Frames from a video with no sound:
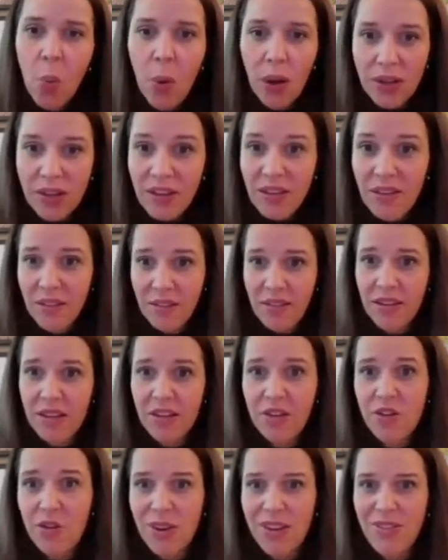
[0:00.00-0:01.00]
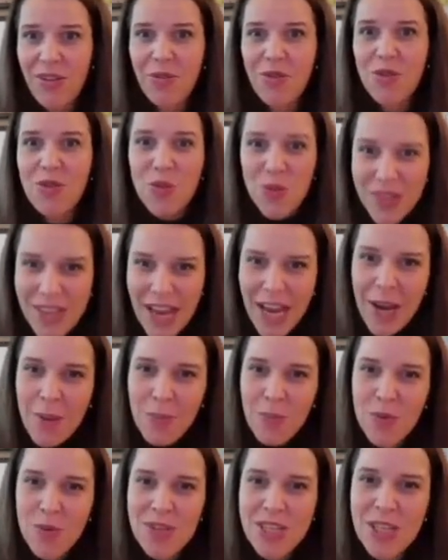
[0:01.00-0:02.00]
What is the interest of
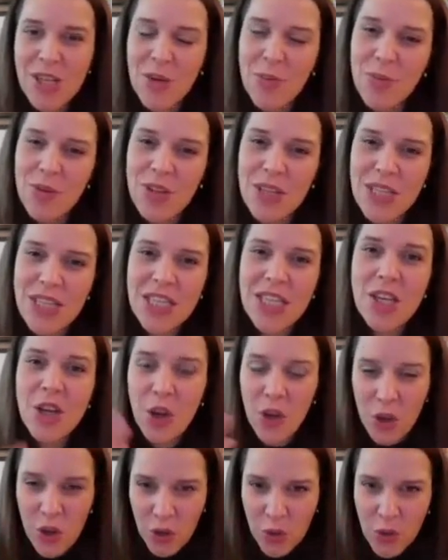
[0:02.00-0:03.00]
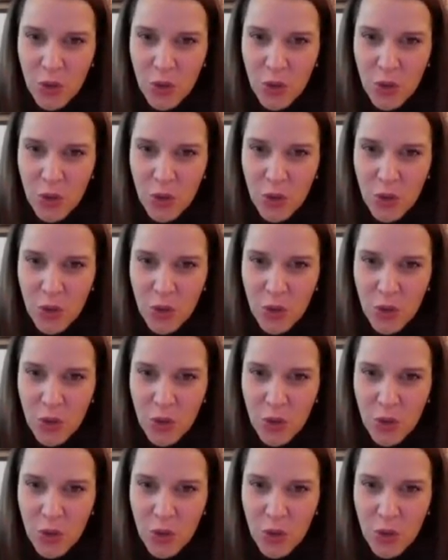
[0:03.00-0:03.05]
today's beauty community